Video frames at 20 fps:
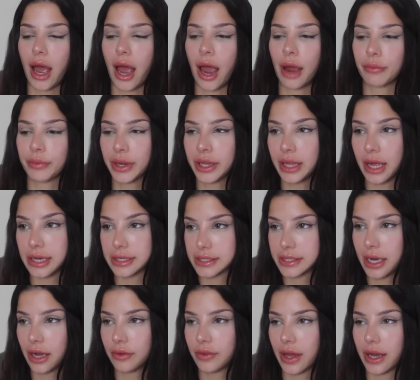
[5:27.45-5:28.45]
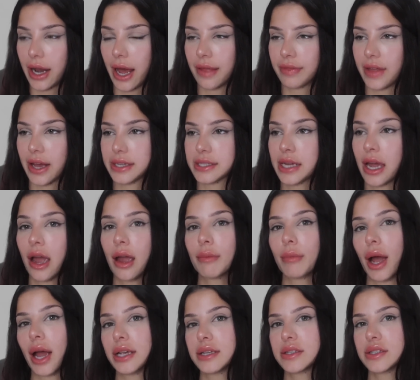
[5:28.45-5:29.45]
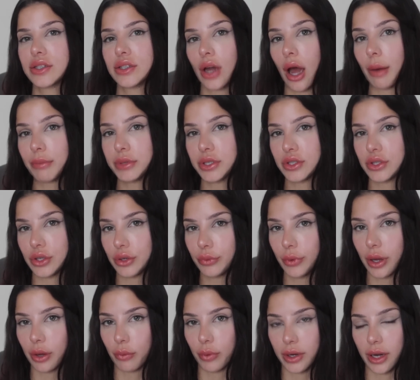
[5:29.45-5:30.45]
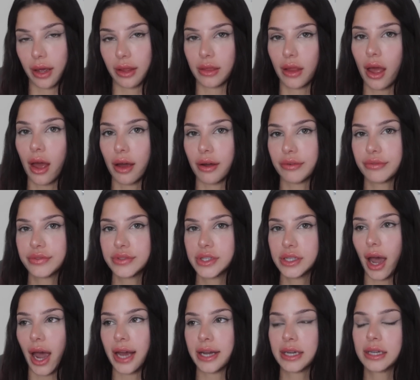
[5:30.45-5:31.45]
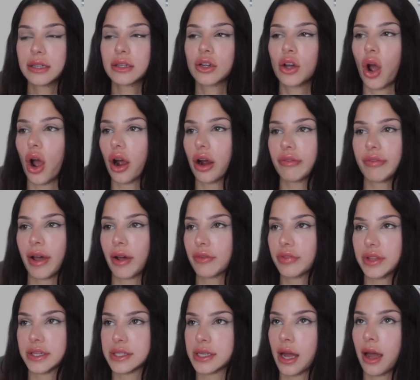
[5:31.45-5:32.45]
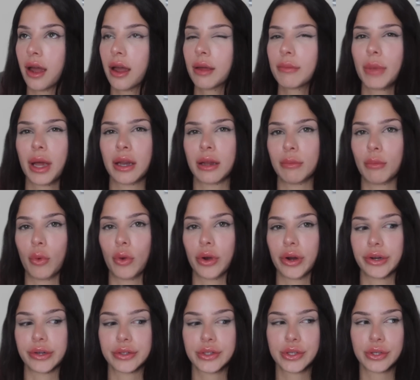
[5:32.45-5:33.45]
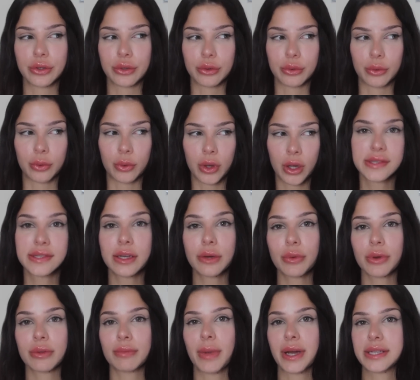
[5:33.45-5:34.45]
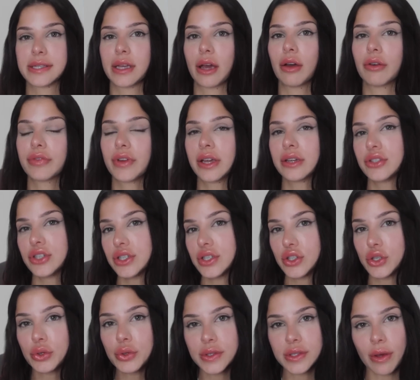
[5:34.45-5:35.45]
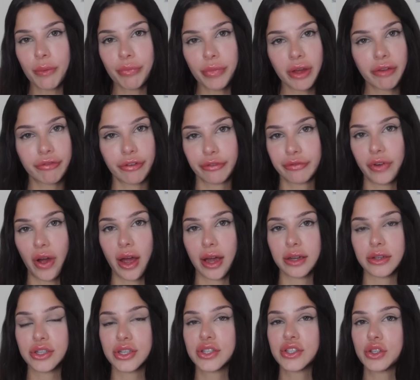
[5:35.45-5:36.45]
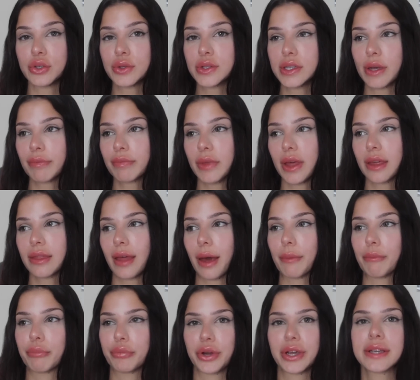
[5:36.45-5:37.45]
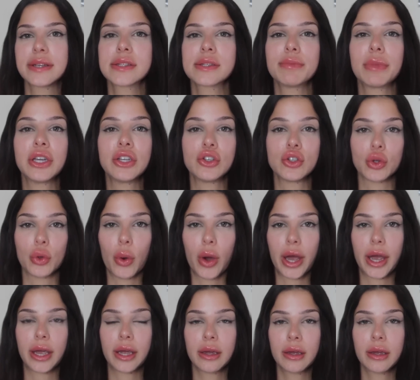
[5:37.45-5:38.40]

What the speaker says: I realize now that at that time I stopped doing what I loved. I didn't carve out the time anymore to sit with myself and just do something for fun. Just do something that brings me joy.